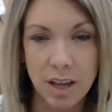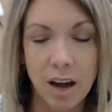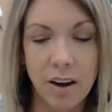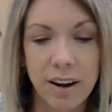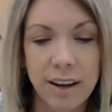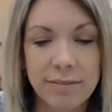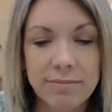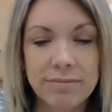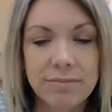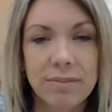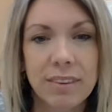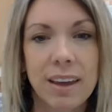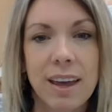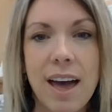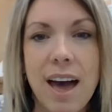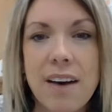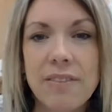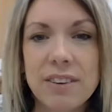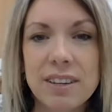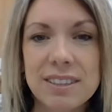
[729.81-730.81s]
All right,
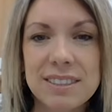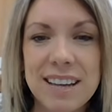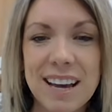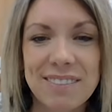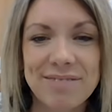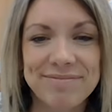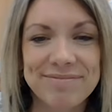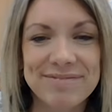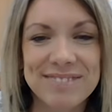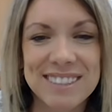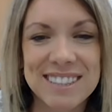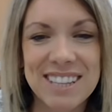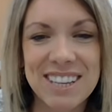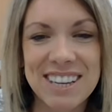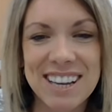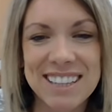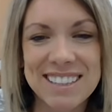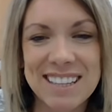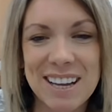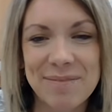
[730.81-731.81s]
have a good day. See
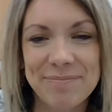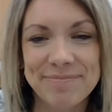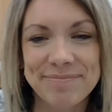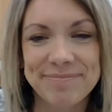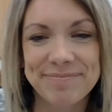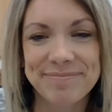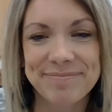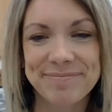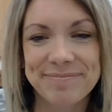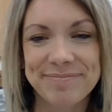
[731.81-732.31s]
you next time.